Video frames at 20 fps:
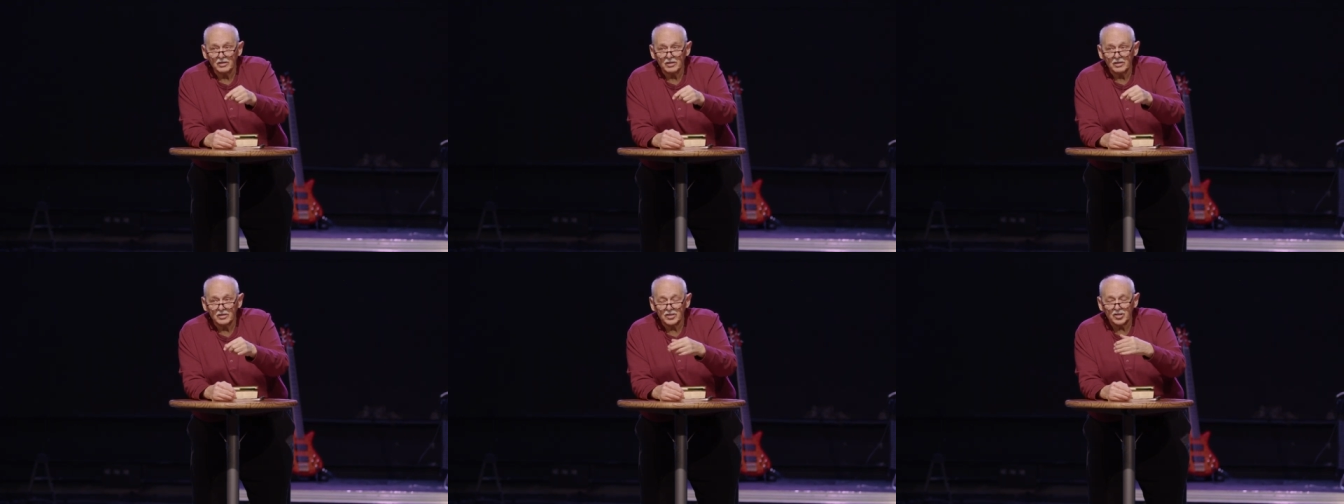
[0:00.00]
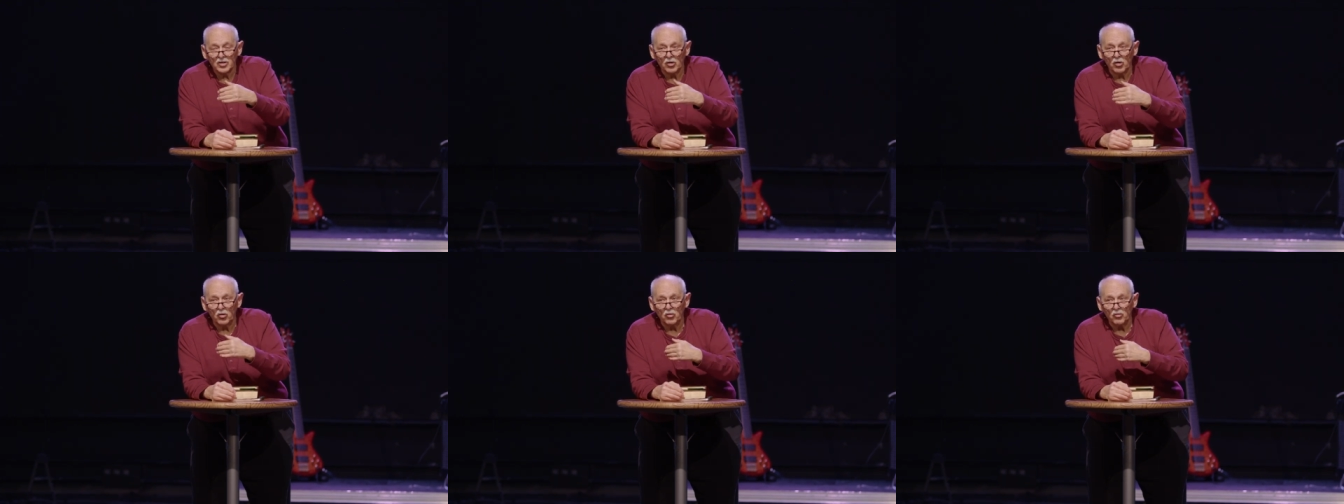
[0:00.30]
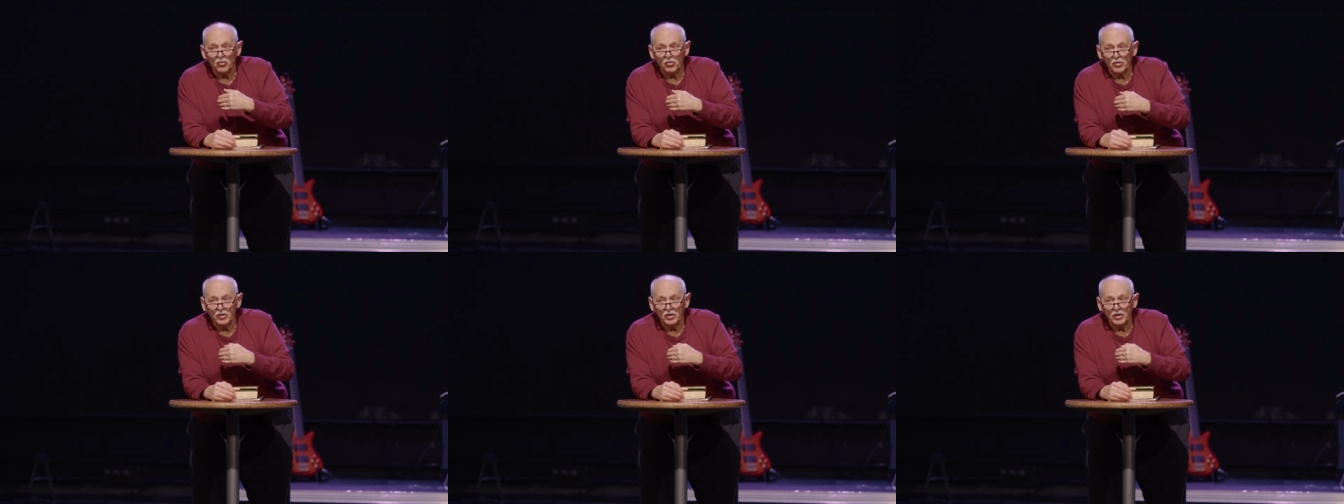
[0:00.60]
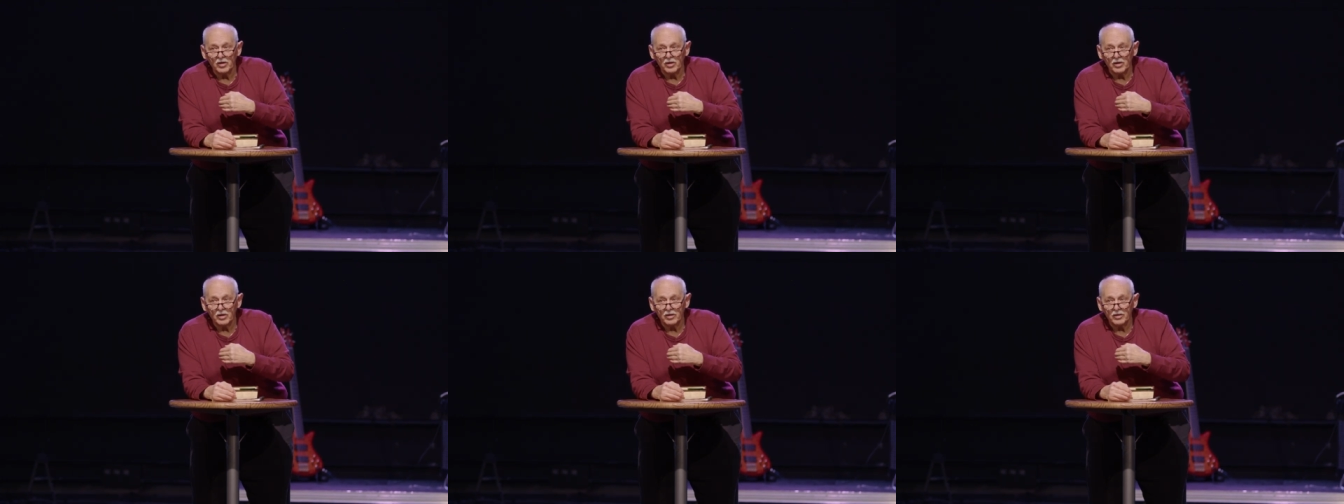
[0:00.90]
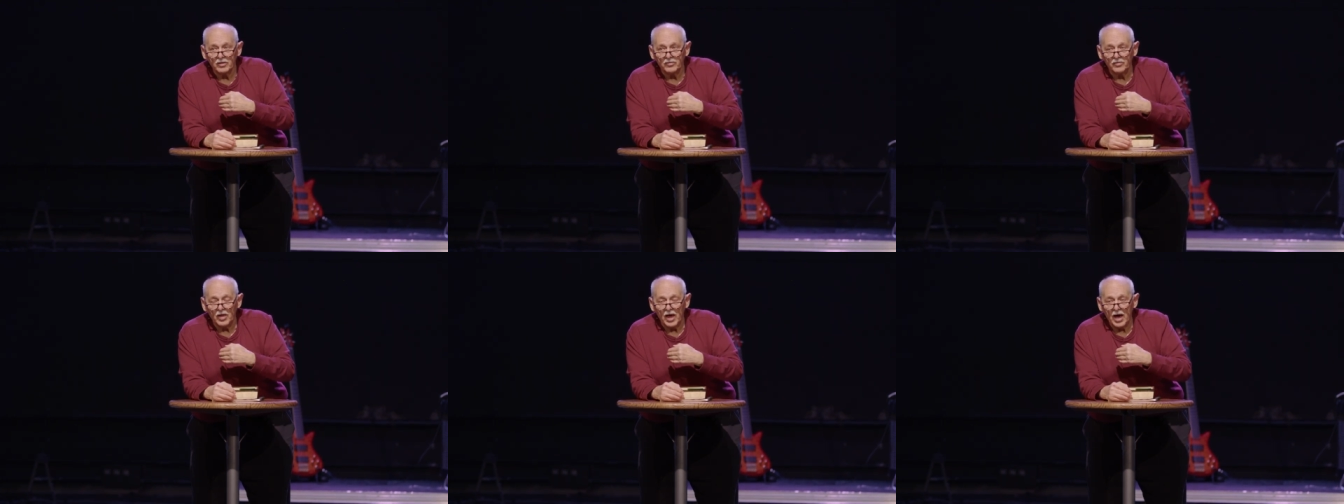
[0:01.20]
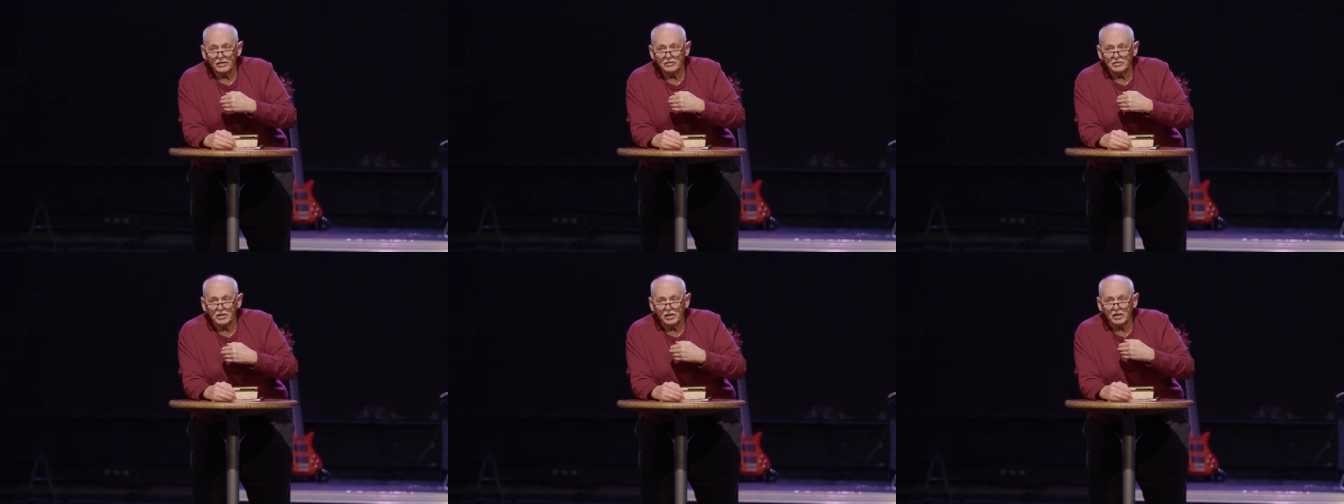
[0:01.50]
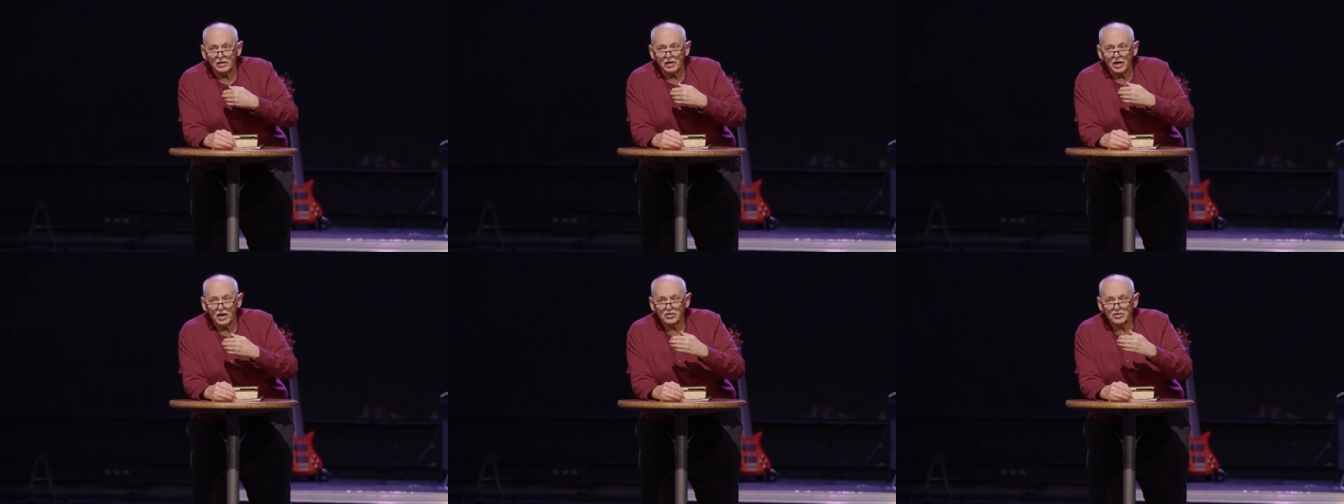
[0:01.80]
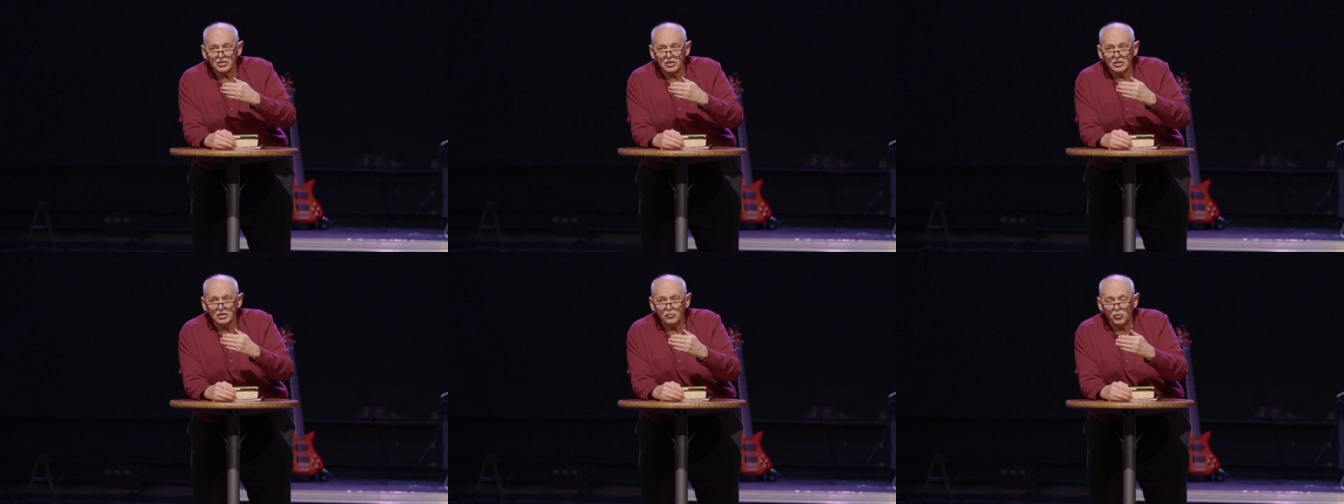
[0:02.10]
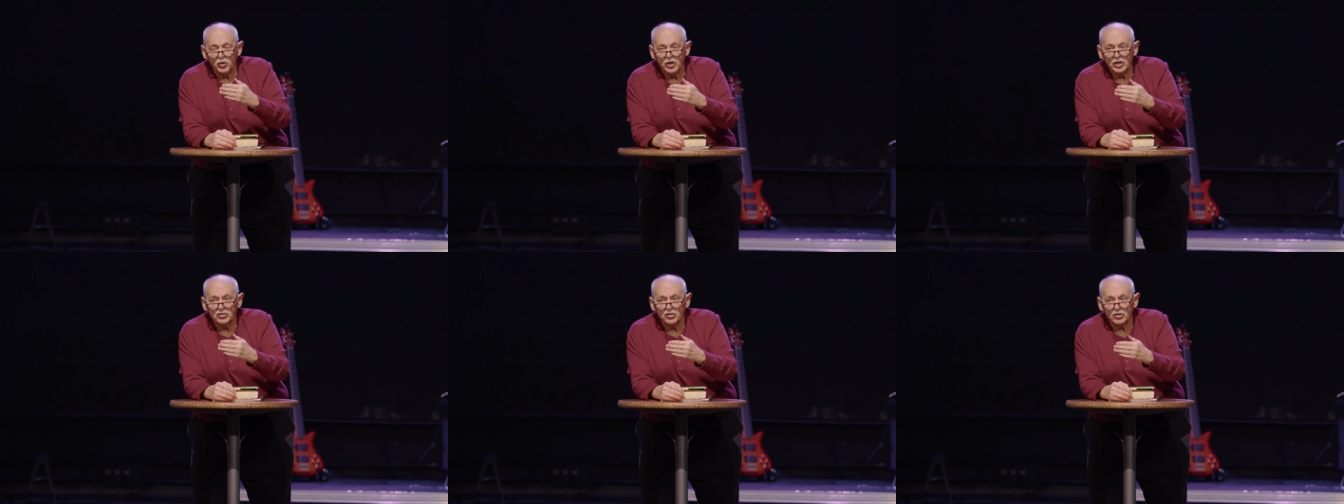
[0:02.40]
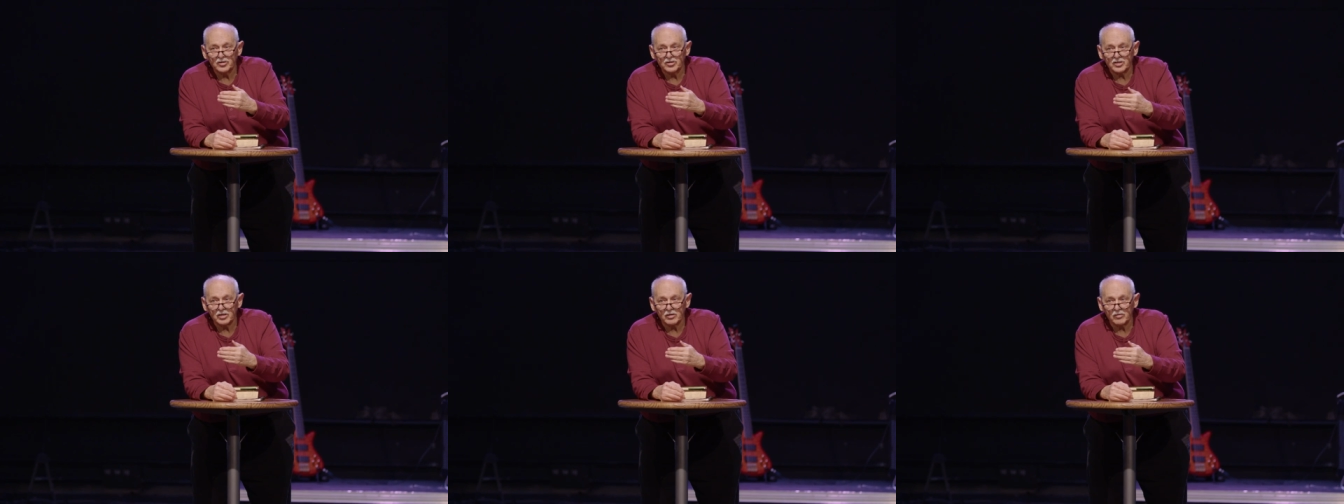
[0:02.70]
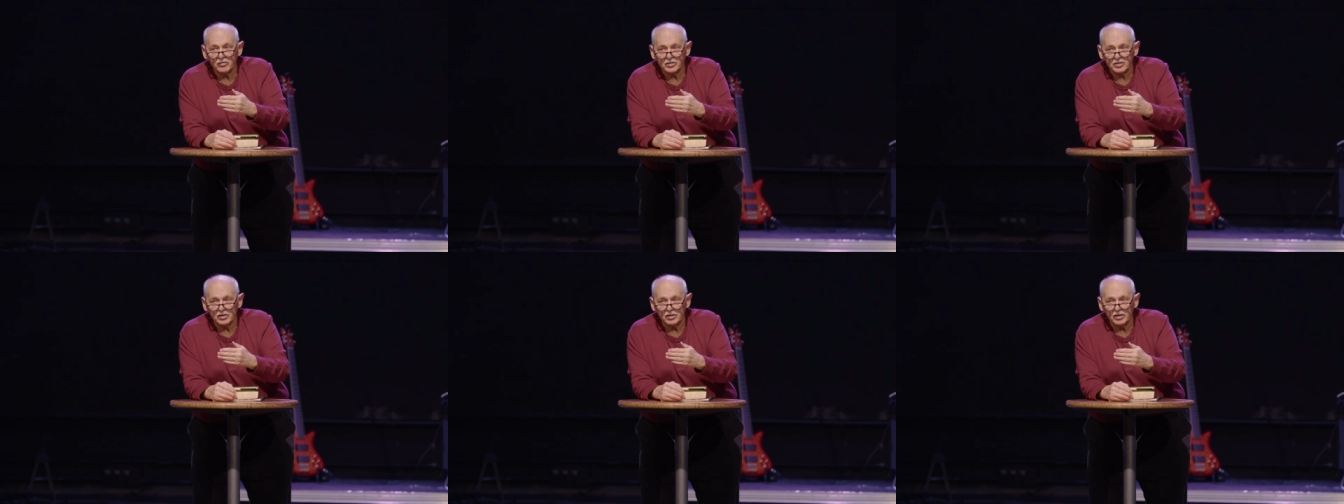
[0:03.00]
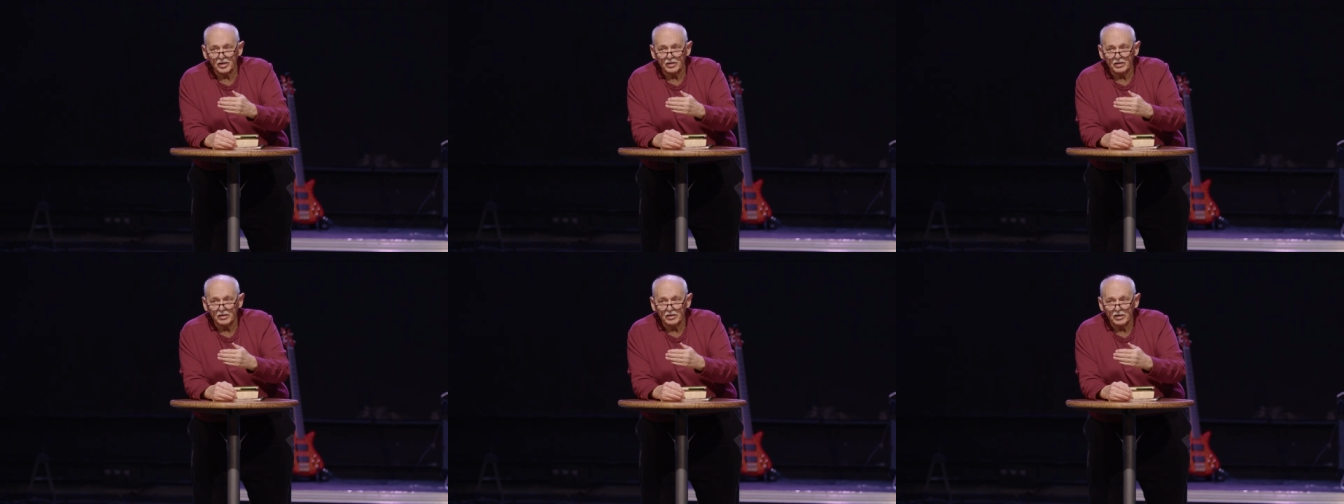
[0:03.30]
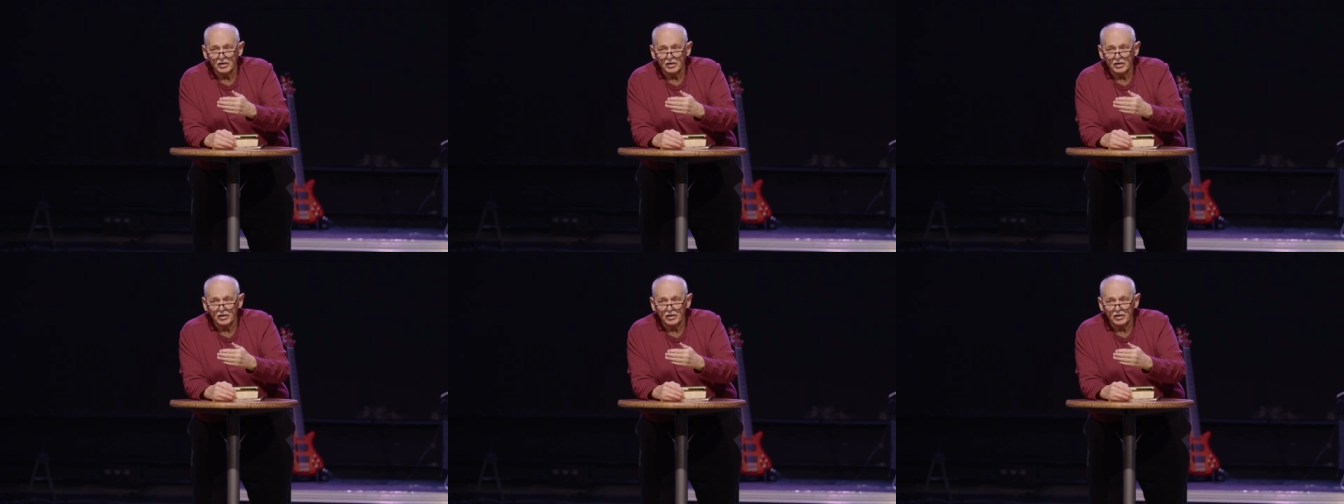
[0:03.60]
So that dedication we took seriously.